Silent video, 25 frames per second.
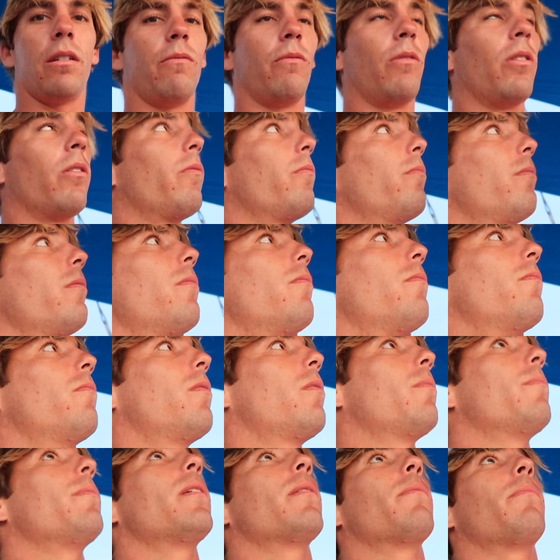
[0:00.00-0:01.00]
then
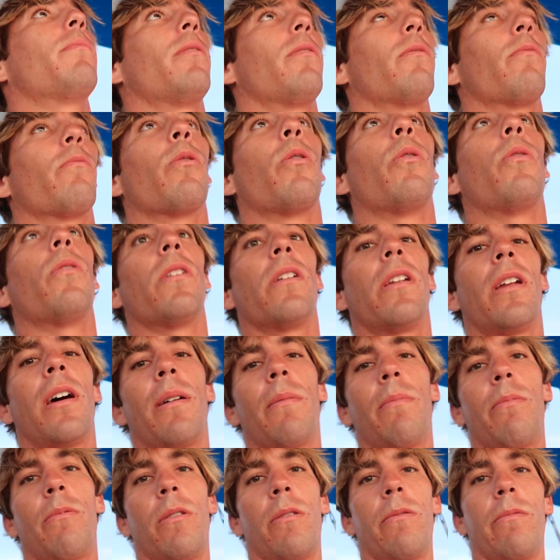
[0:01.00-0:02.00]
we'll be able to roll it
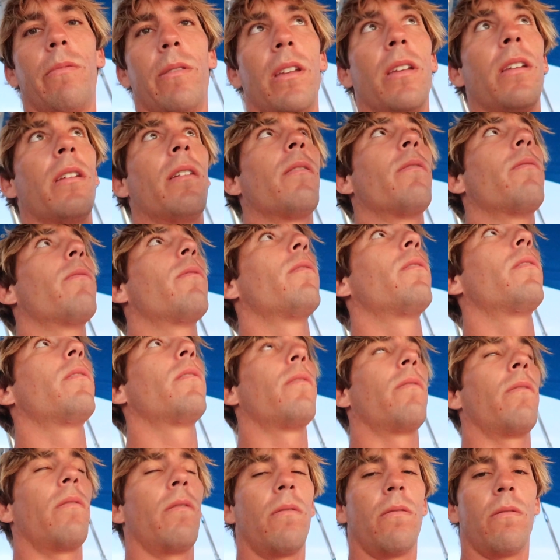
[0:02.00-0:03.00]
up when we
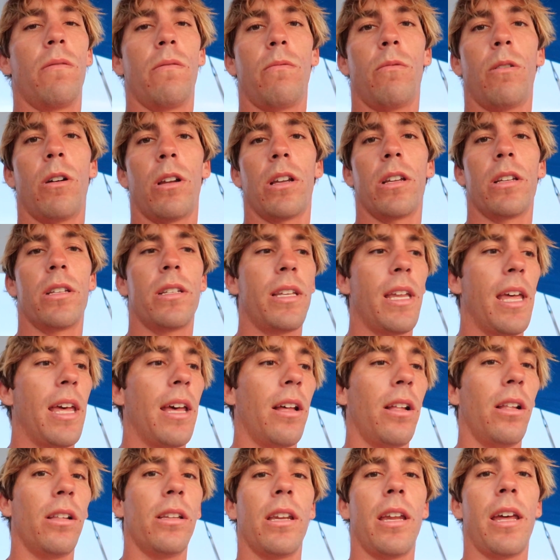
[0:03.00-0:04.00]
want to
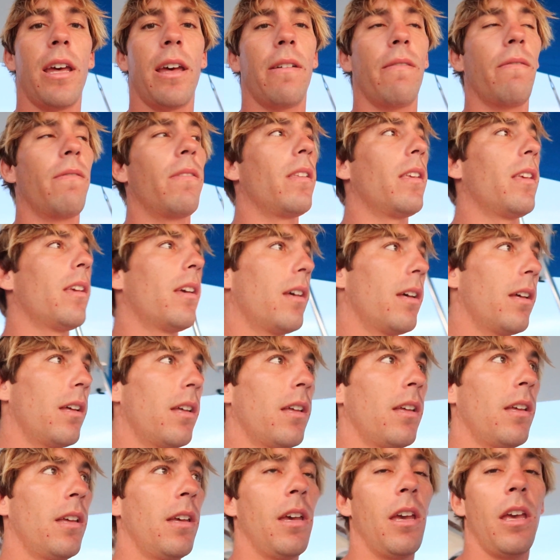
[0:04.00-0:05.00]
sail and have the
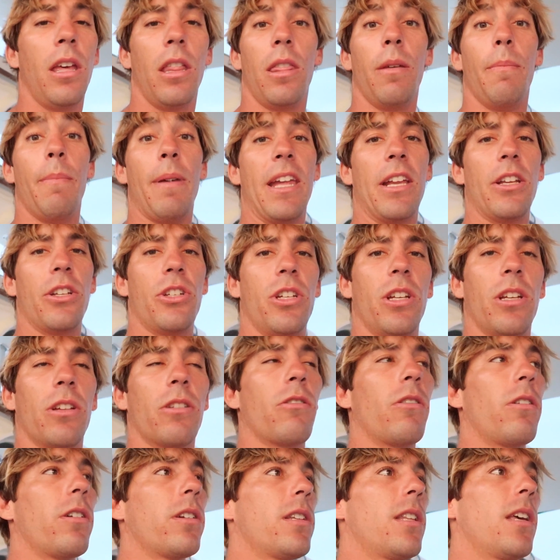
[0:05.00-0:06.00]
main sheet
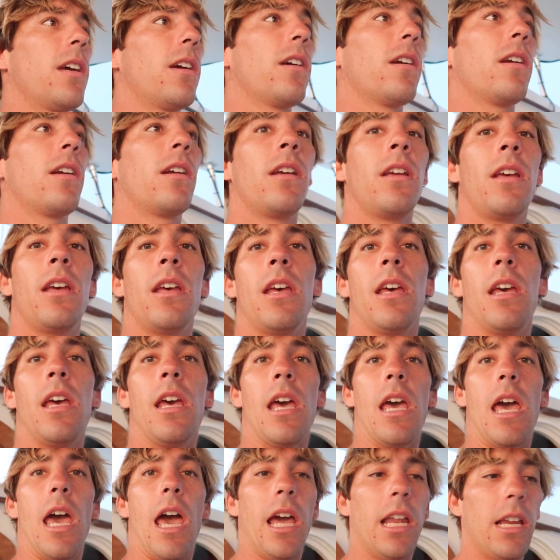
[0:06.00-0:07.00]
across there.
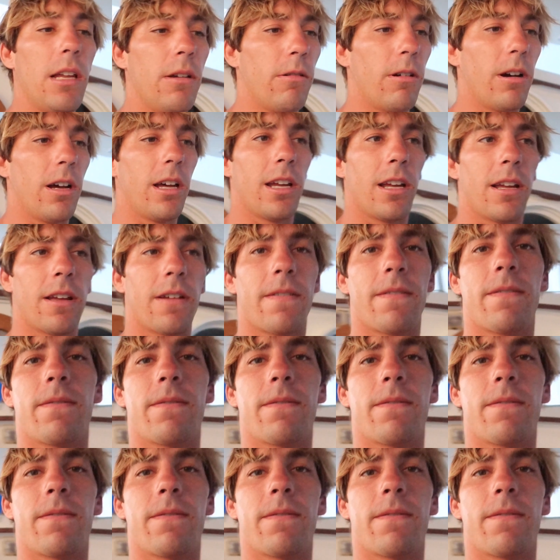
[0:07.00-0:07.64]
Anyway,